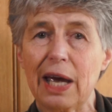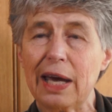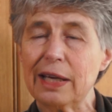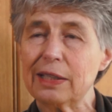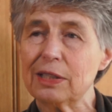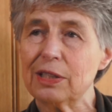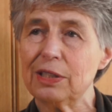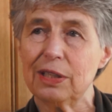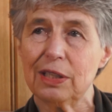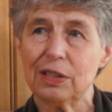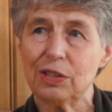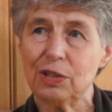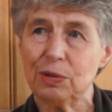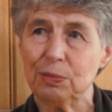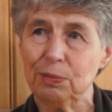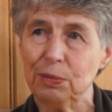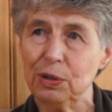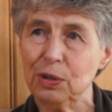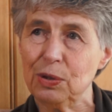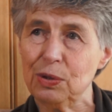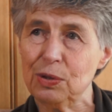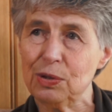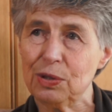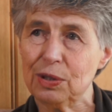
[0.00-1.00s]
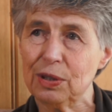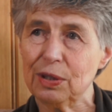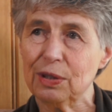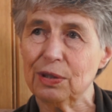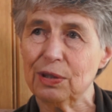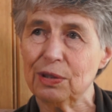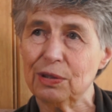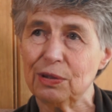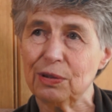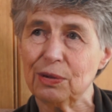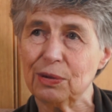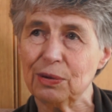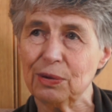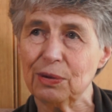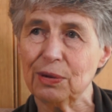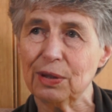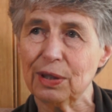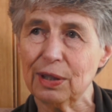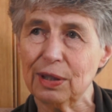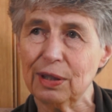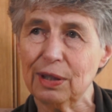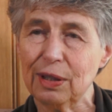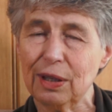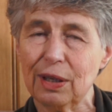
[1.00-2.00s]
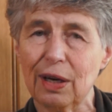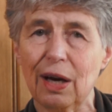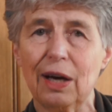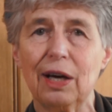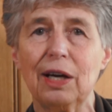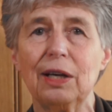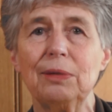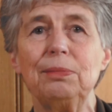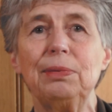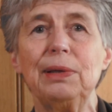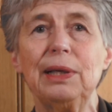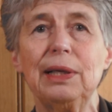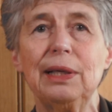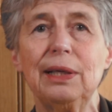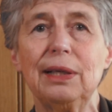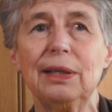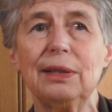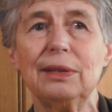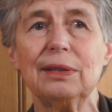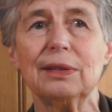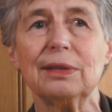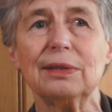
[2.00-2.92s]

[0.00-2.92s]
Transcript: access music through the iPad